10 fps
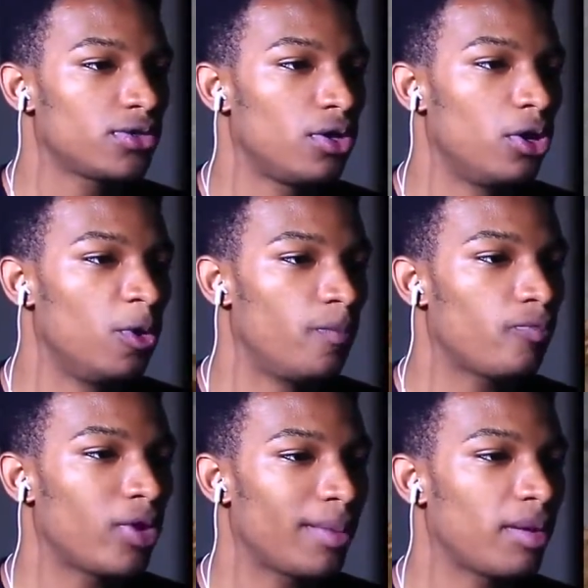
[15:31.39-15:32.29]

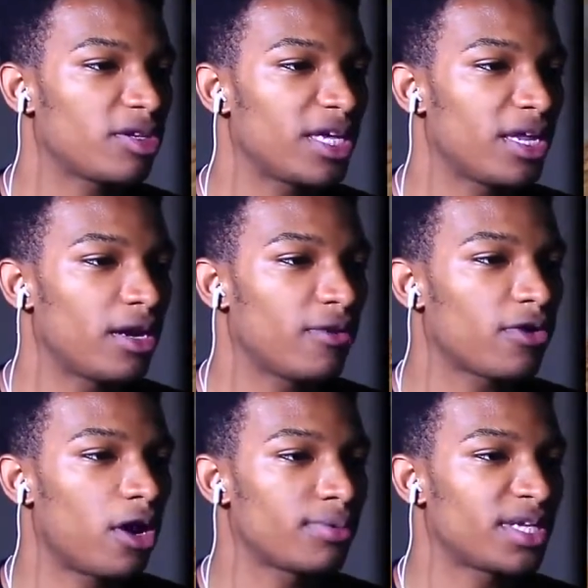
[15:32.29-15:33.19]
So when I'm able to take in
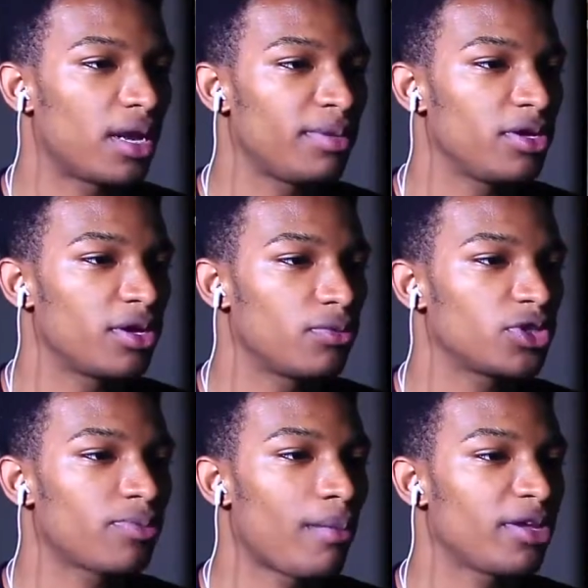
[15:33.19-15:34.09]
enough carbs, then I'll be
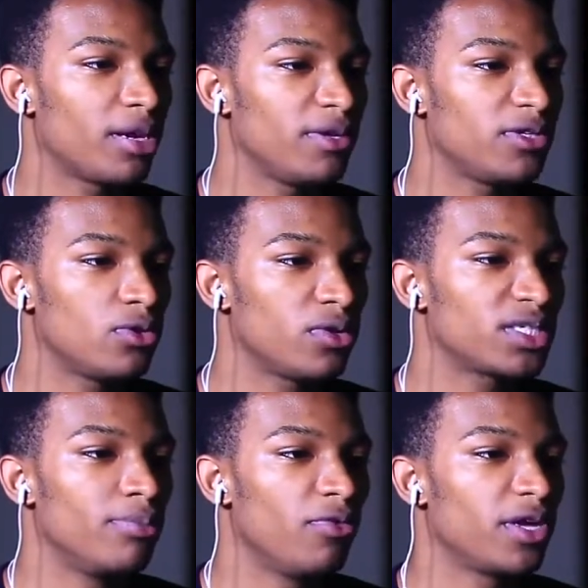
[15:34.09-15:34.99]
good, which is probably going to be soon
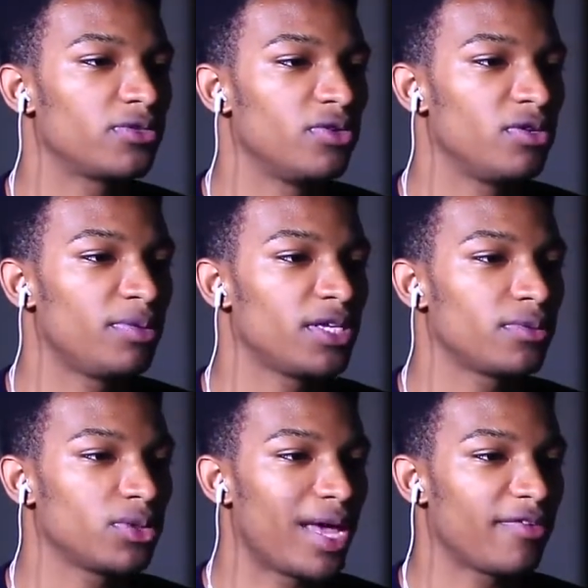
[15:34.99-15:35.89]
because I'm moving into a new
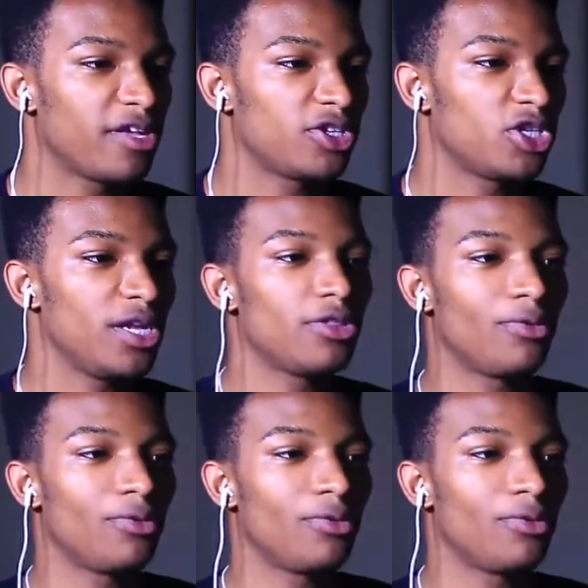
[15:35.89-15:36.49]
place, which we'll have a kitchen.